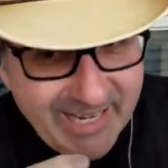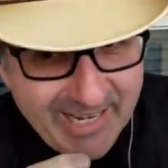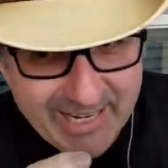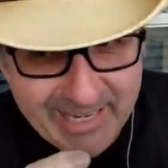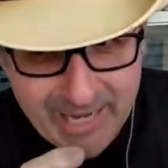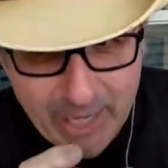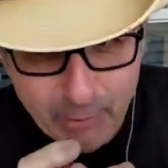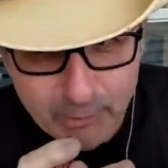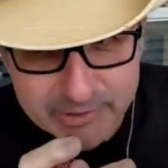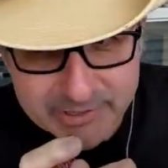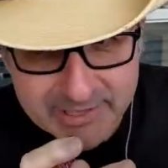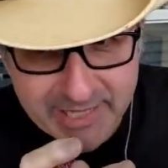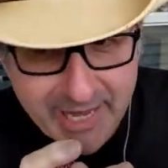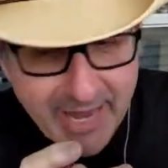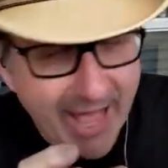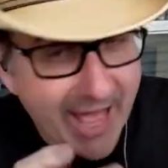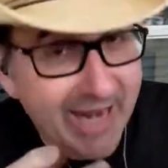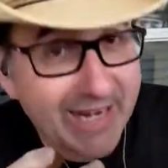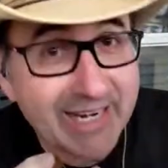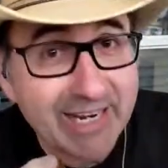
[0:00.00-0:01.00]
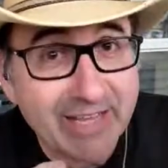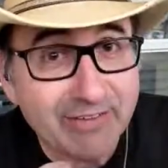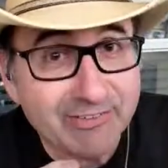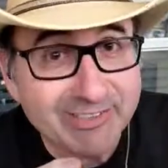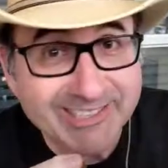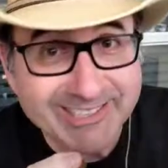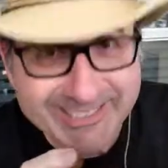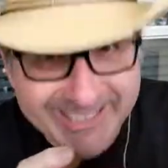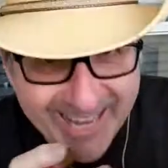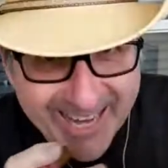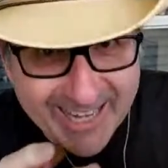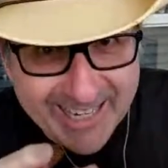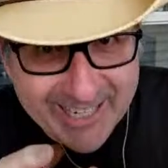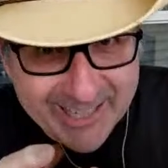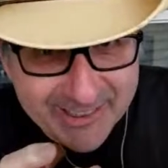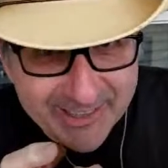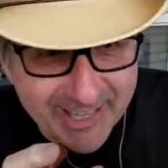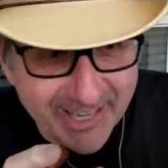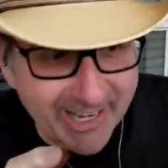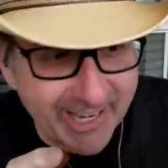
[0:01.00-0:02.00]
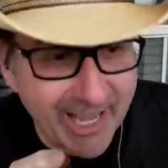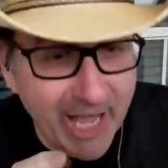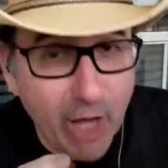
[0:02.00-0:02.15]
And I was like, I didn't even say anything.